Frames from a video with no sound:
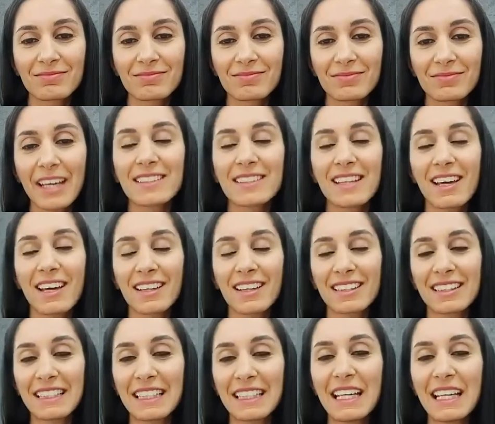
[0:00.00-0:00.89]

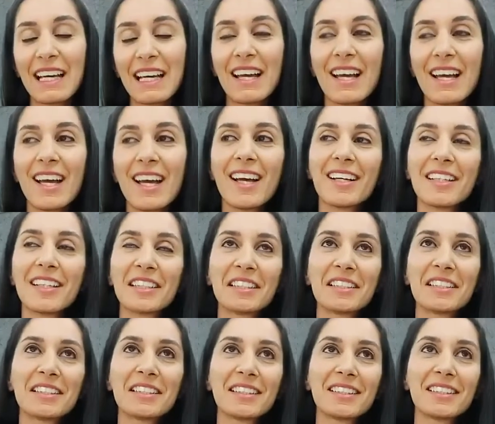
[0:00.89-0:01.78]
Exactly.
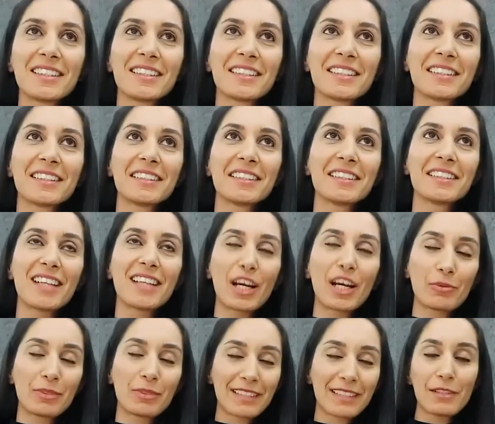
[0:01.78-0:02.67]

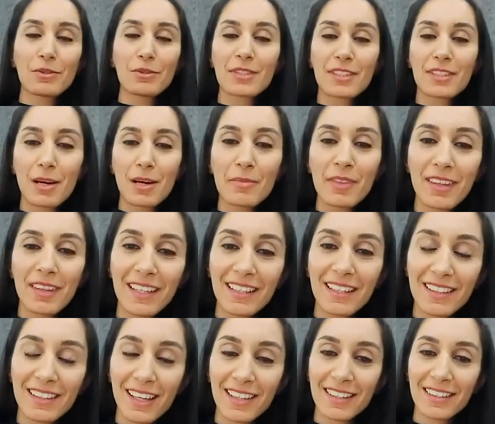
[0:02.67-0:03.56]
I will tell you
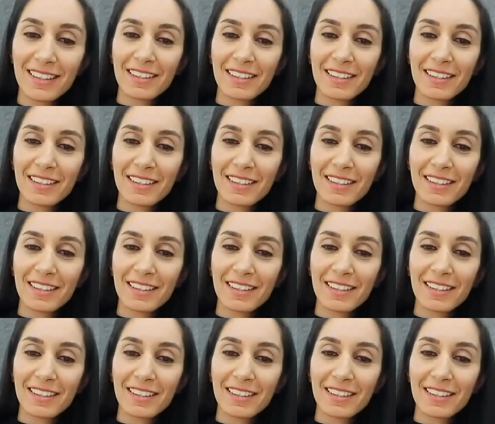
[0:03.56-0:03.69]
something that